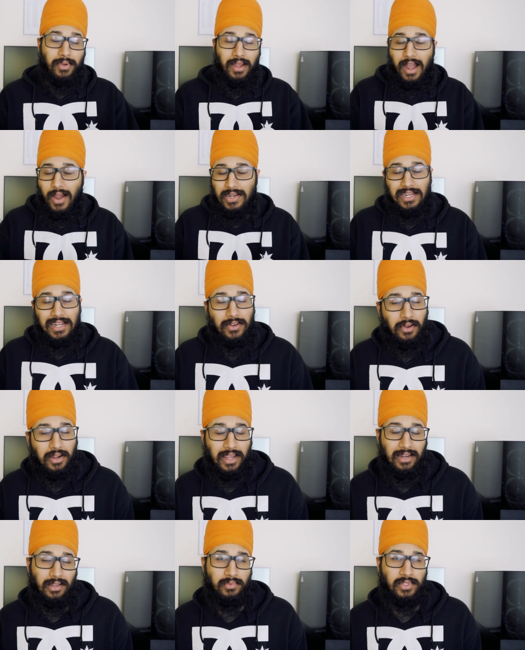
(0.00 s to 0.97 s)
But how did he
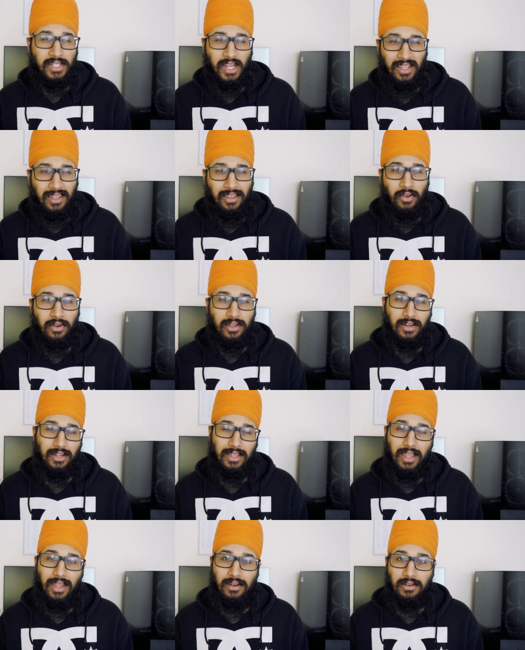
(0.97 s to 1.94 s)
not end up checking on it
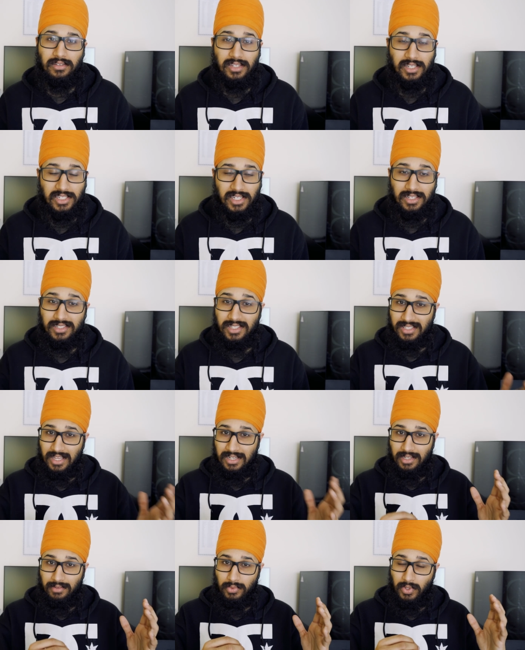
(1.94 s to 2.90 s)
again? Did she just
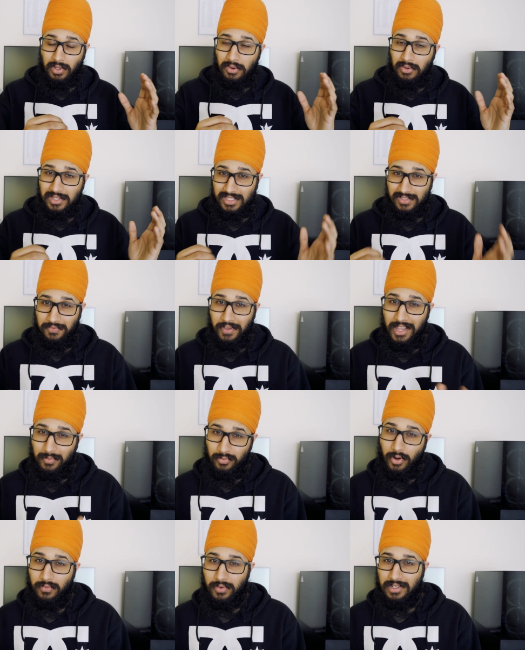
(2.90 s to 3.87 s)
end up doing all these fake
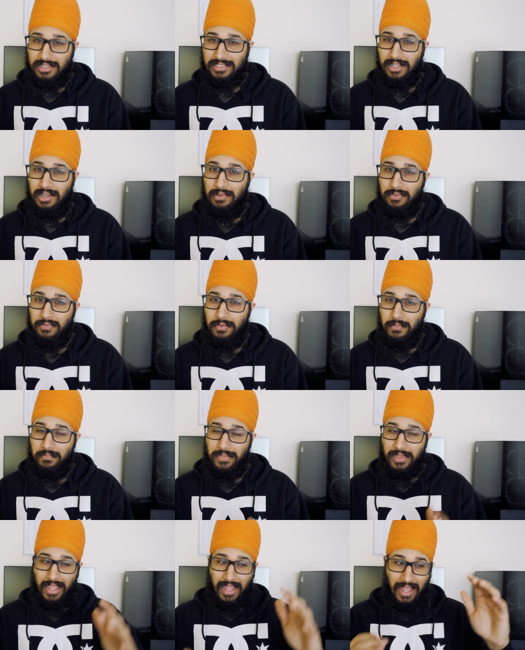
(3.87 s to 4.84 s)
profile stuff
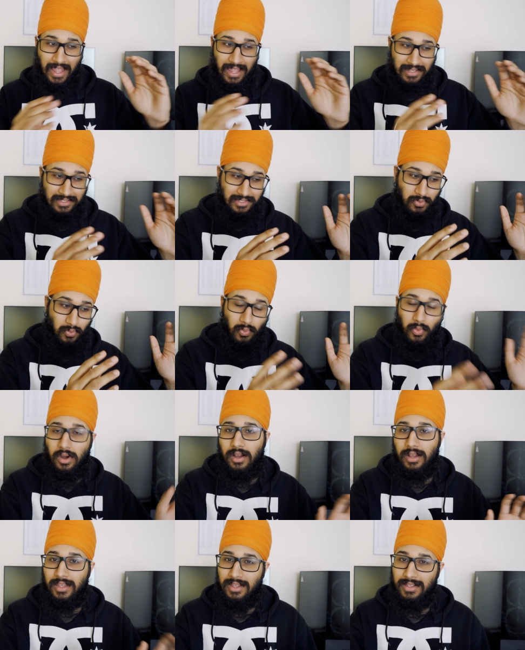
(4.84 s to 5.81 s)
at
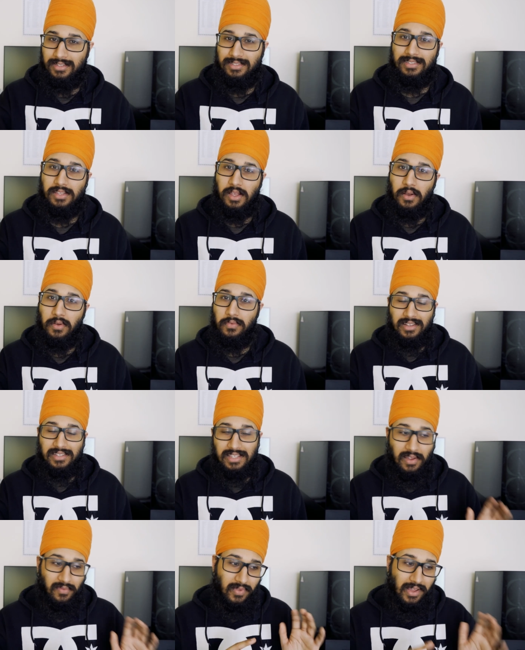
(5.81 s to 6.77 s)
work itself?
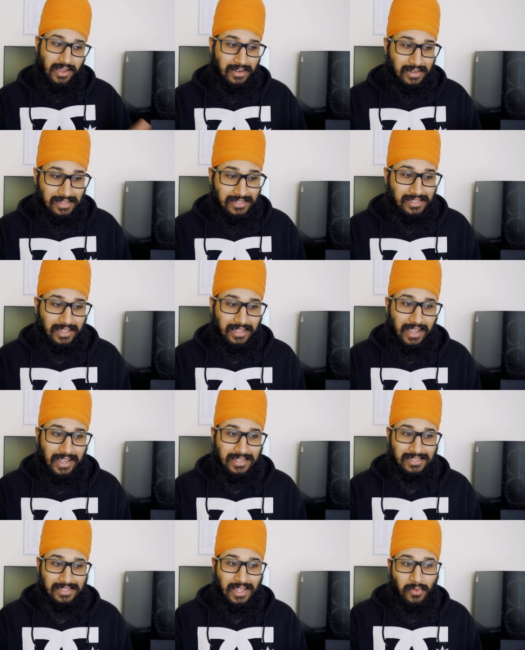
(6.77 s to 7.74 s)
Because if that is the
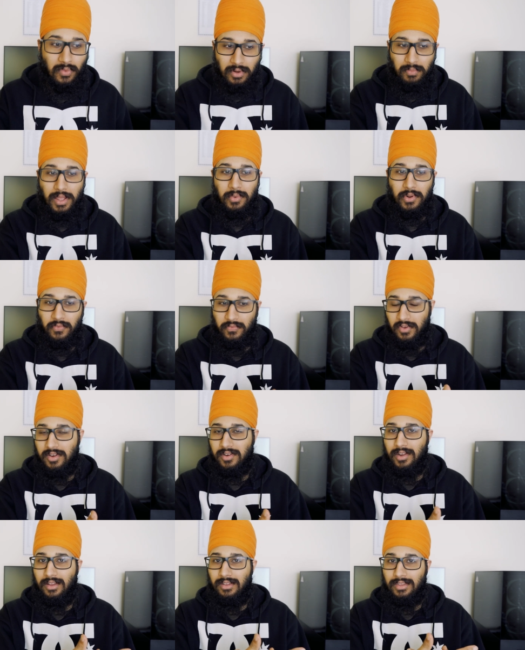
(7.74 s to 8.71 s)
case, they would be able to
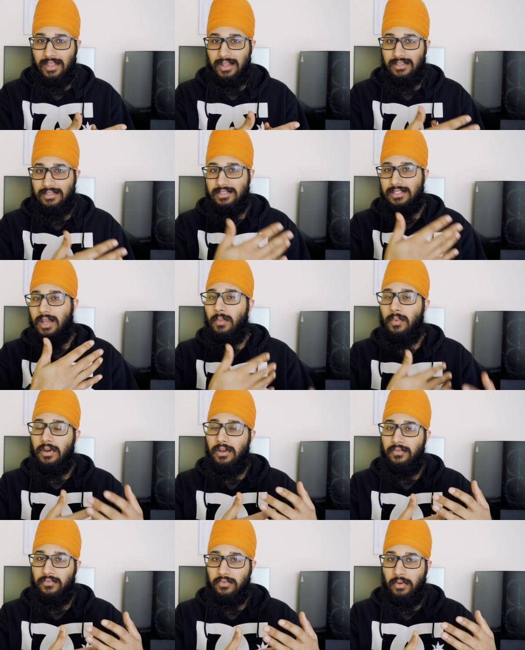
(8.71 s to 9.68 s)
figure out that
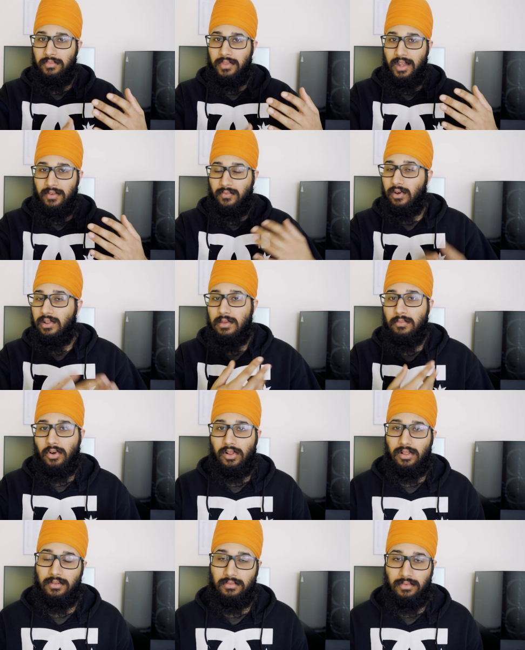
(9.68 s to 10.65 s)
someone from that
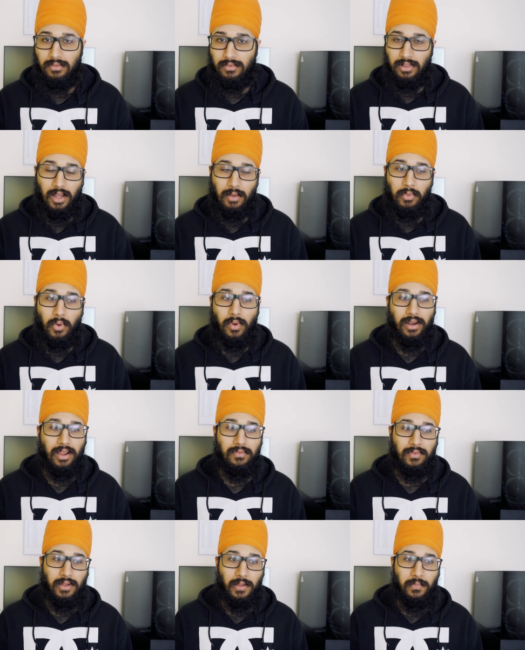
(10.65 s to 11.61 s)
volleyball club or
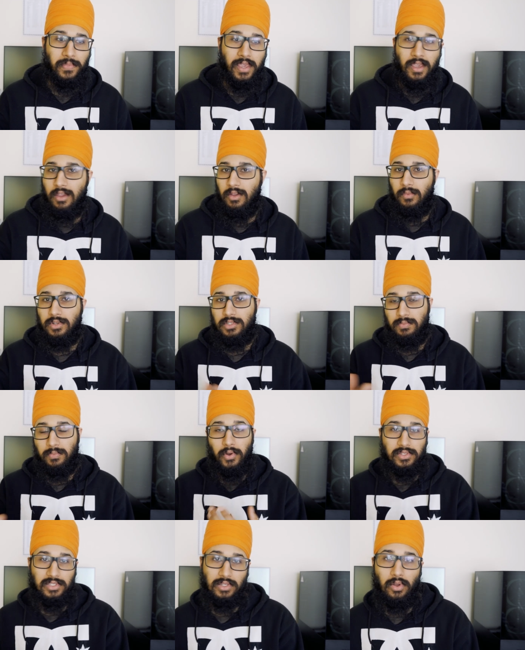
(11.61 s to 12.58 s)
whatever was
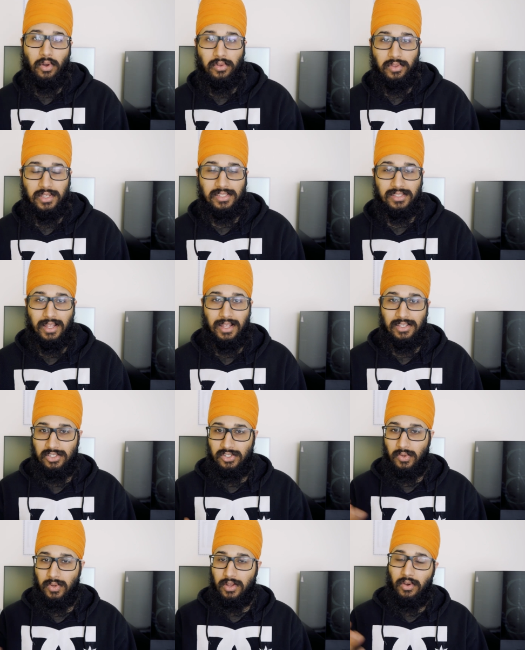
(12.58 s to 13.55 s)
posting all these things,
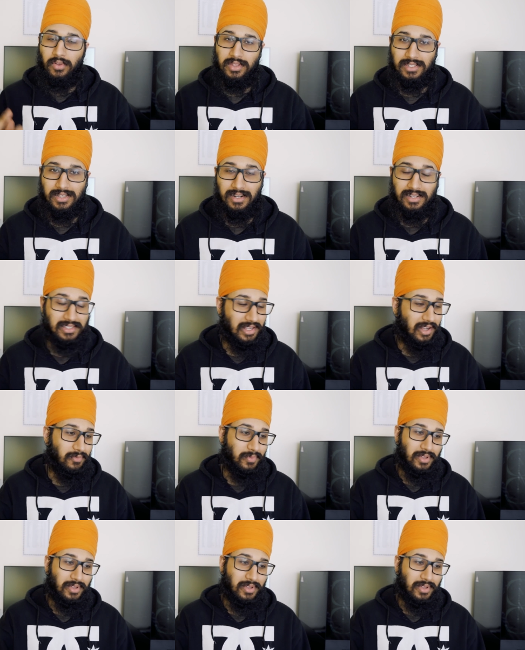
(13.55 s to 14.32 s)
doing all this kind of stuff.